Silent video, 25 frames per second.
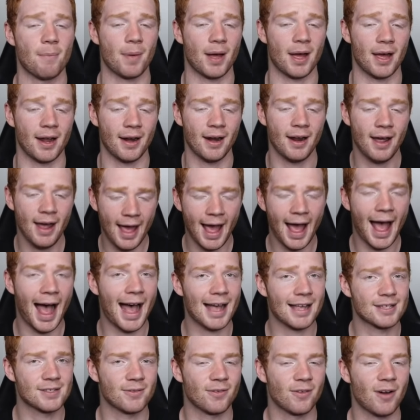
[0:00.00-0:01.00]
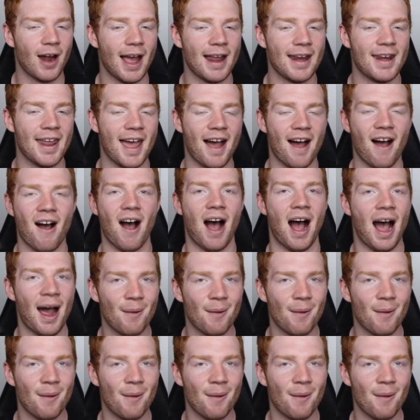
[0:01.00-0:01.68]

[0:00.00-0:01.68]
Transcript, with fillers: but as of right now,